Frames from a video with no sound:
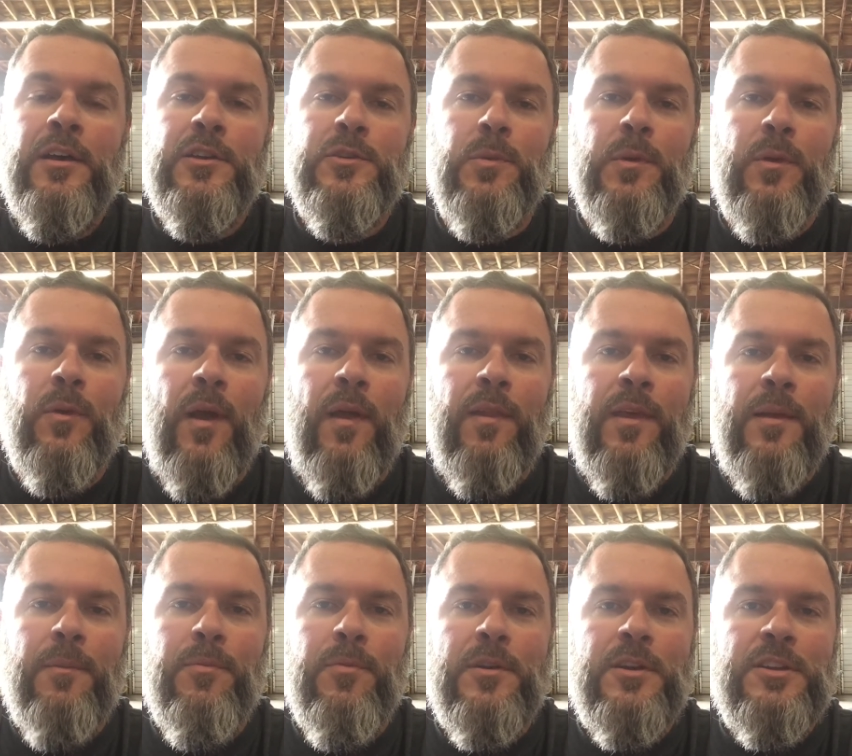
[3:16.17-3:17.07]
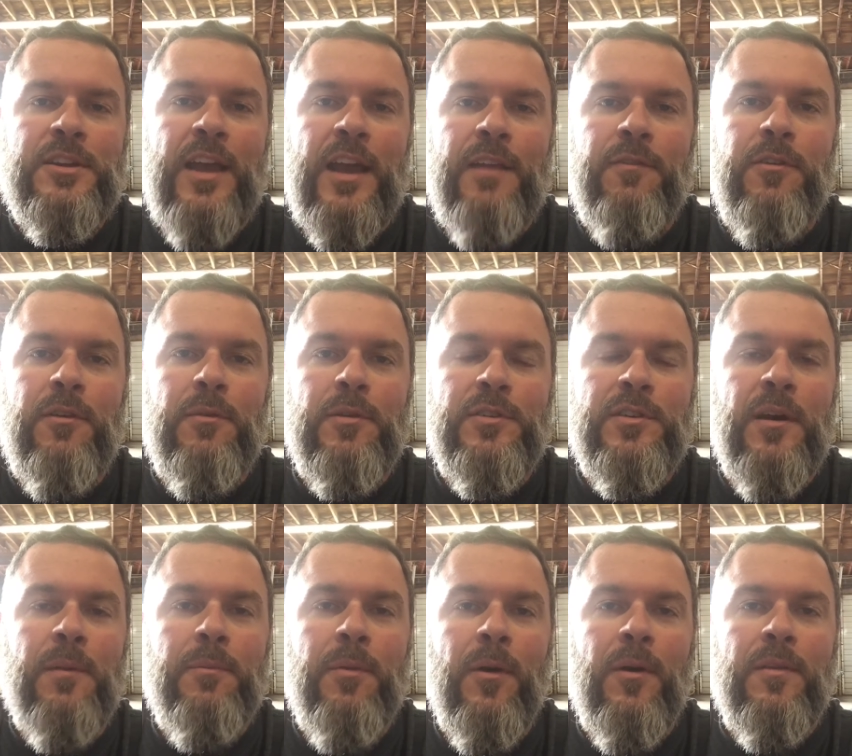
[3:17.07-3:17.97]
so we greatly appreciate if you would
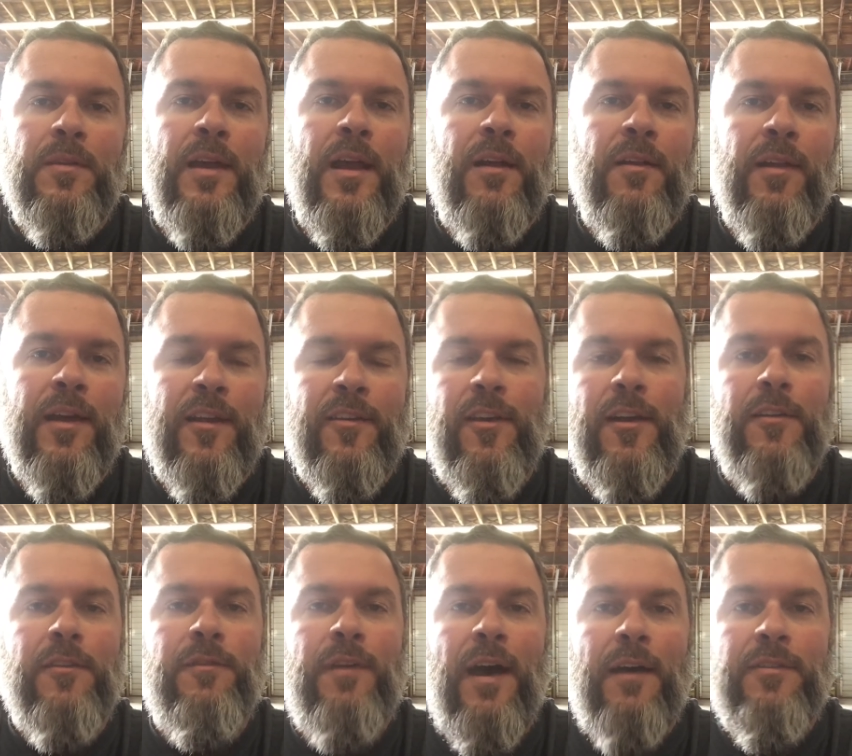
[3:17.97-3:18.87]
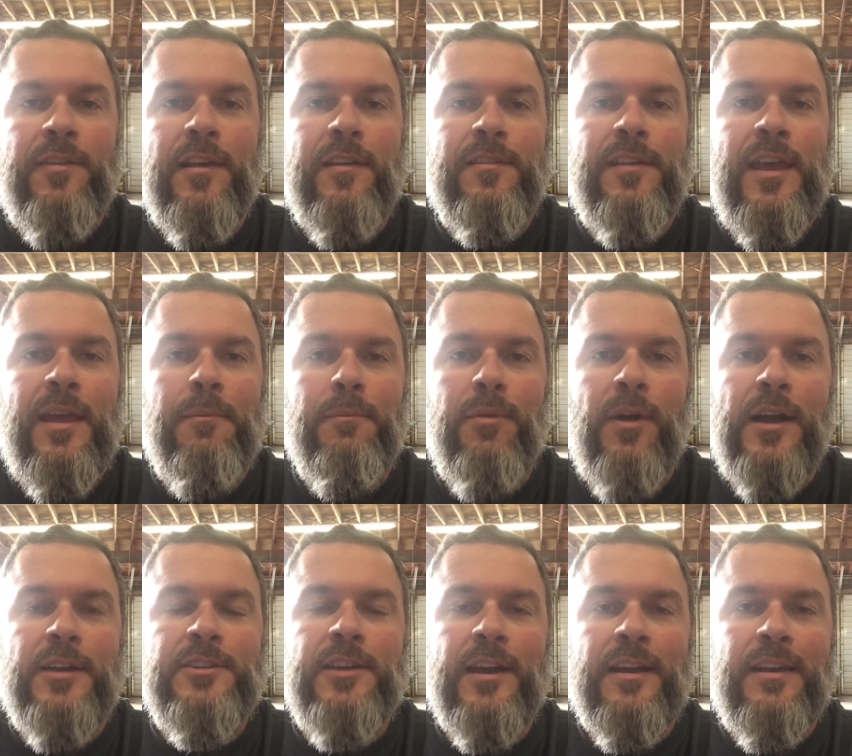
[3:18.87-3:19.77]
jump on there like i said it's
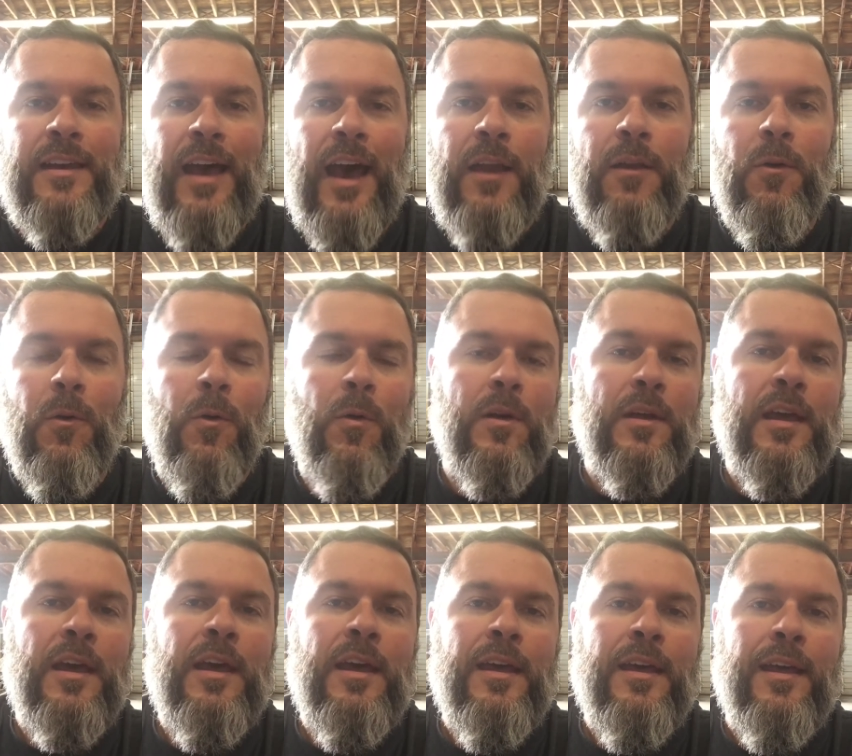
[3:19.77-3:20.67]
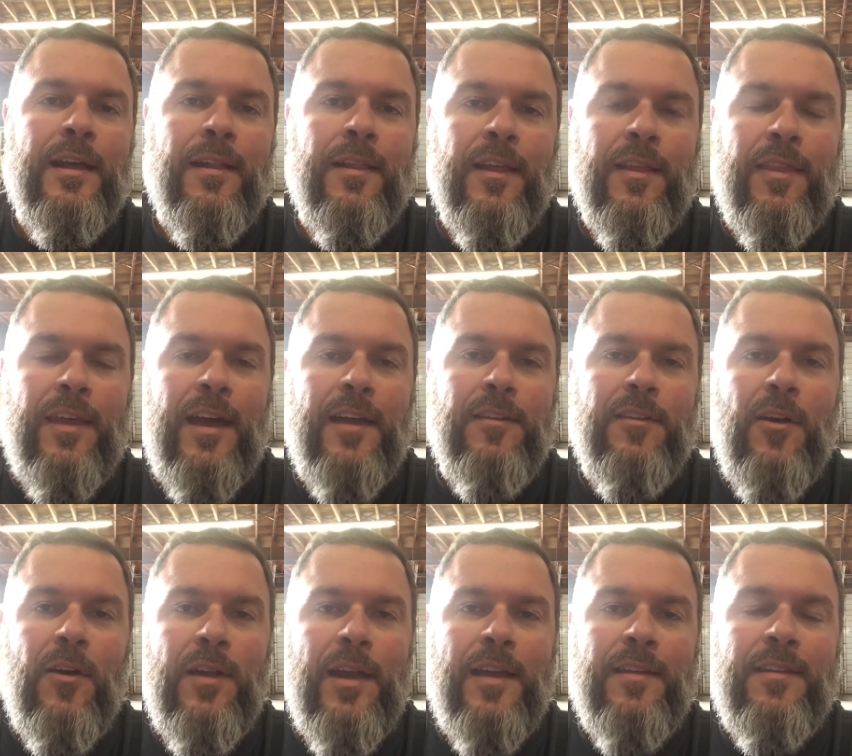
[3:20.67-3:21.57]
516project.org and click that
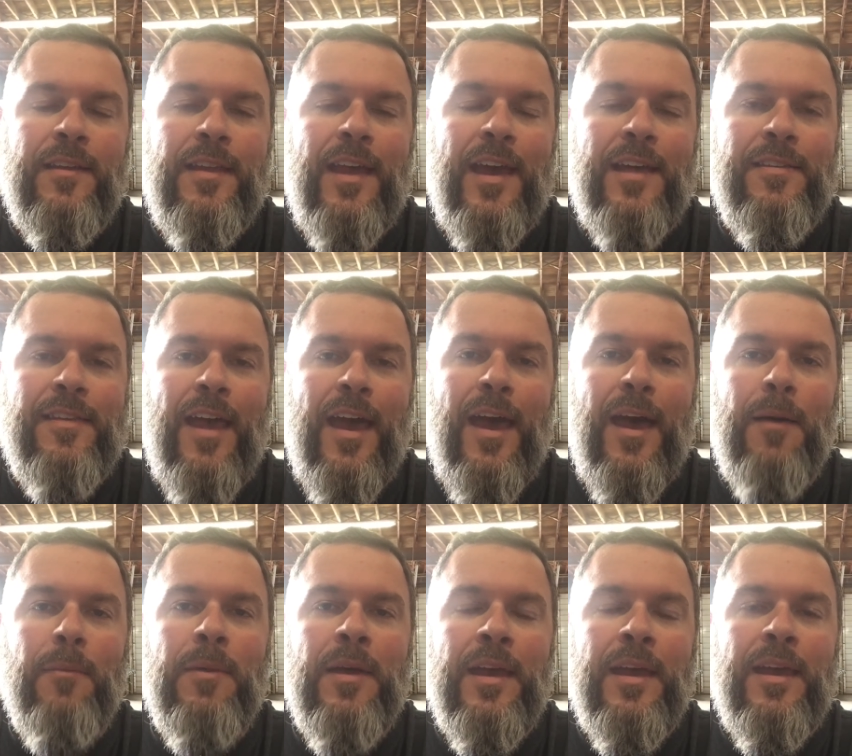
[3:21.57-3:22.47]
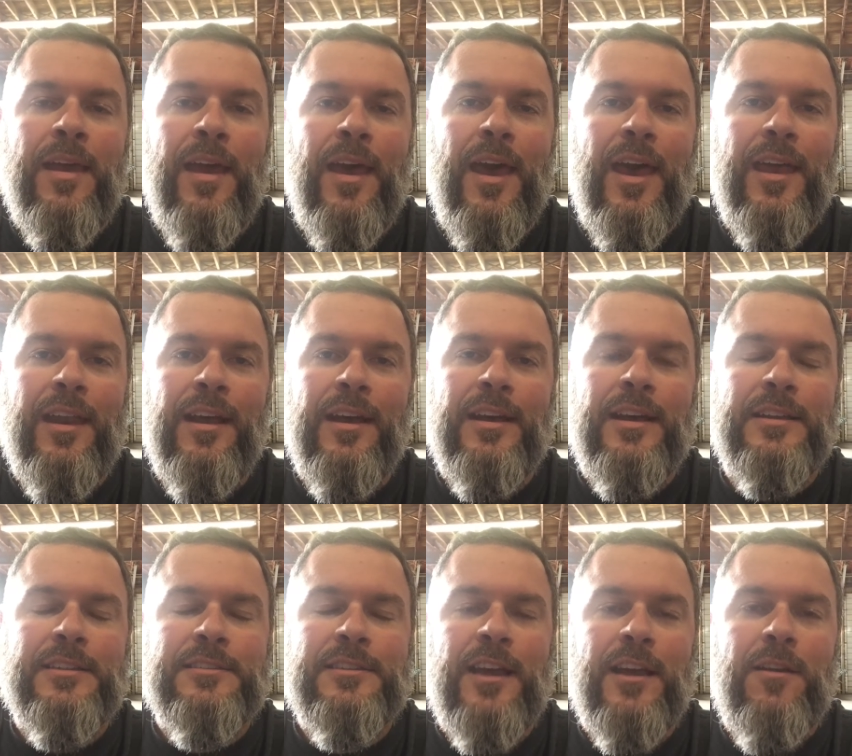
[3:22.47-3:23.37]
Donate Today tab and, uh,
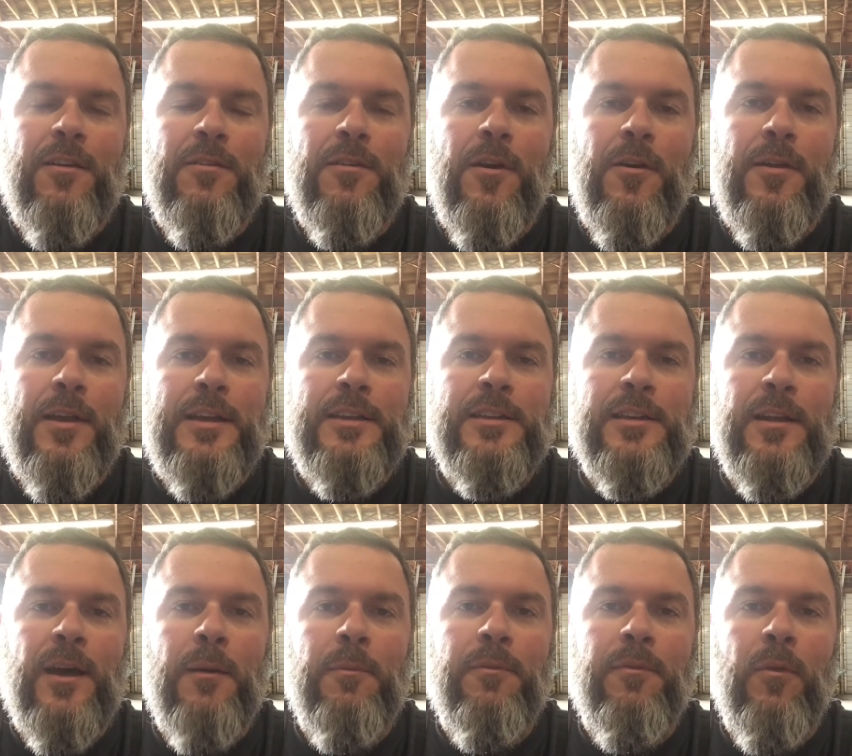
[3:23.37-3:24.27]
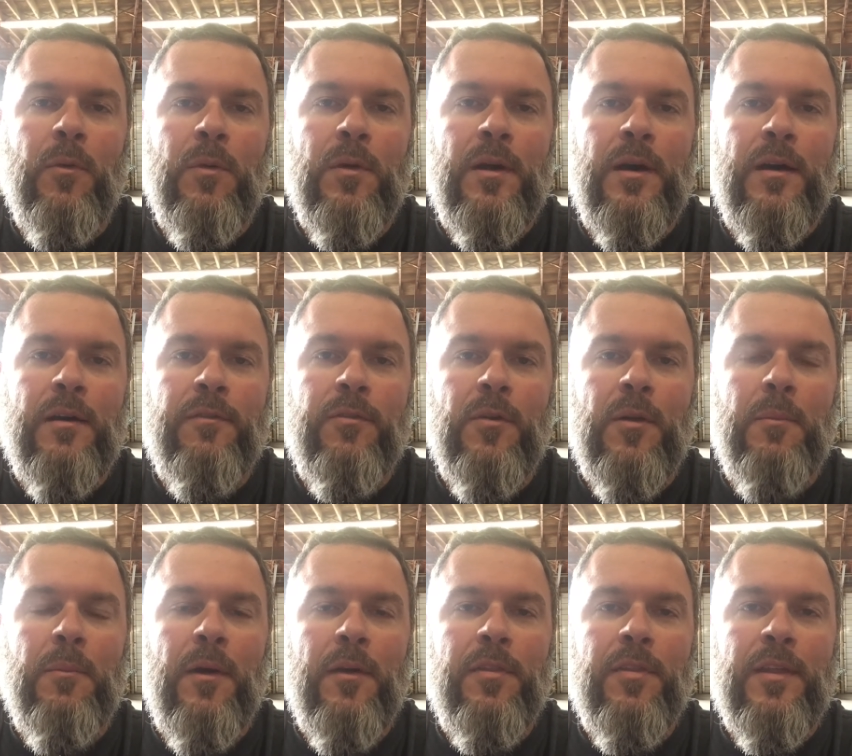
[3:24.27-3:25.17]
and set your donation up for, uh, for a
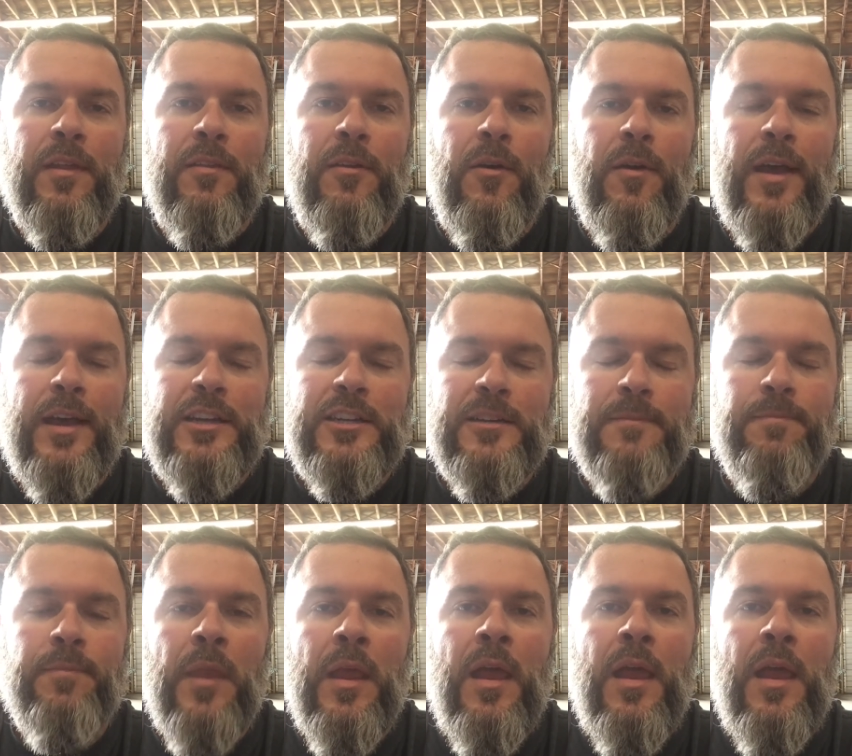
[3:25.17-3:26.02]
monthly donation.